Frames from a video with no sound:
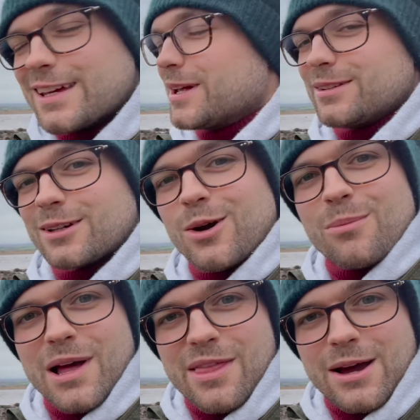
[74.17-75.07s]
and to
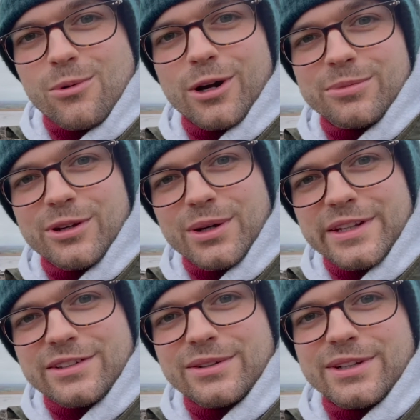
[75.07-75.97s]
combat that what I'm doing
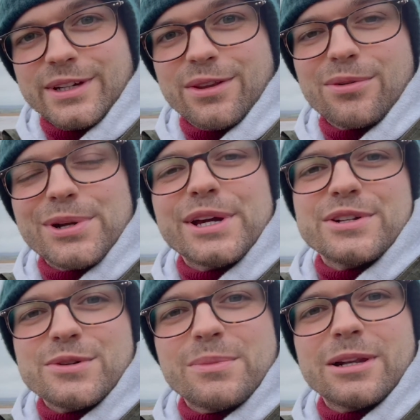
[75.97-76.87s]
is using a
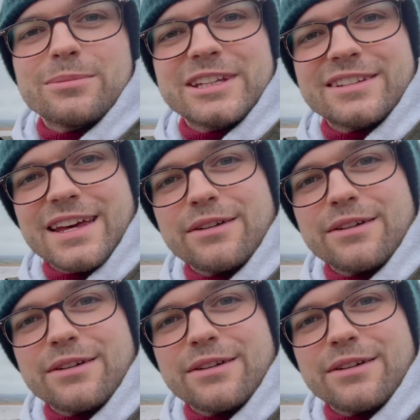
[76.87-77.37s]
300mm